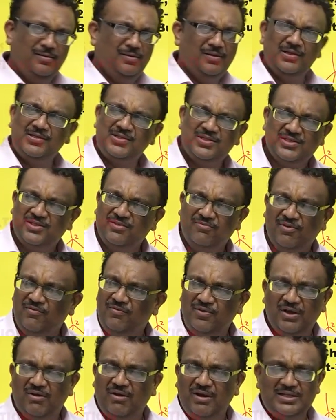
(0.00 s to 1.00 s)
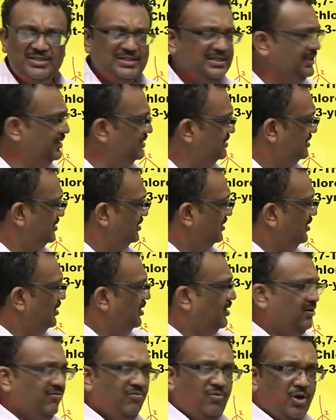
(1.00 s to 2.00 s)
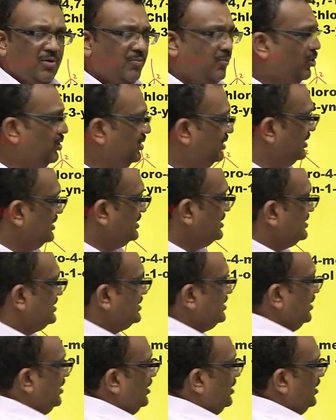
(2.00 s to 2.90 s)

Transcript: This is the way we are writing it. What about this?